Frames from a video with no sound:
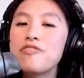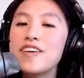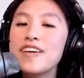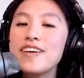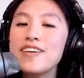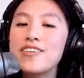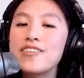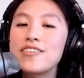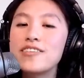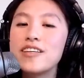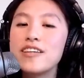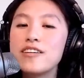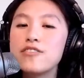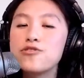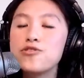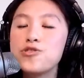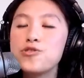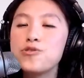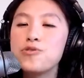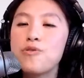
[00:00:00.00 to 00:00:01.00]
field
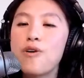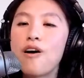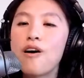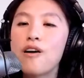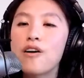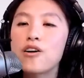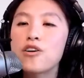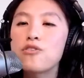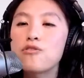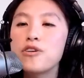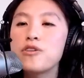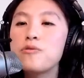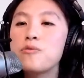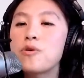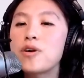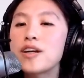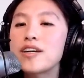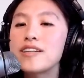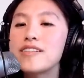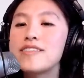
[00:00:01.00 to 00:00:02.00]
into our grid
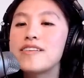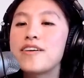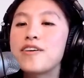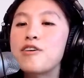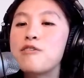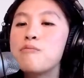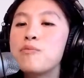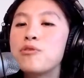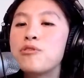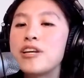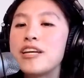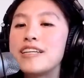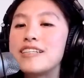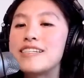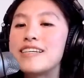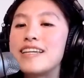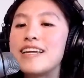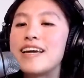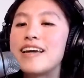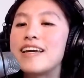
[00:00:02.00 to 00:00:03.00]
work ceremony
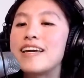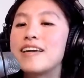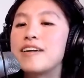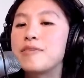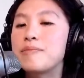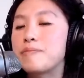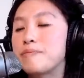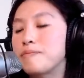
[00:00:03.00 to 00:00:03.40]
today.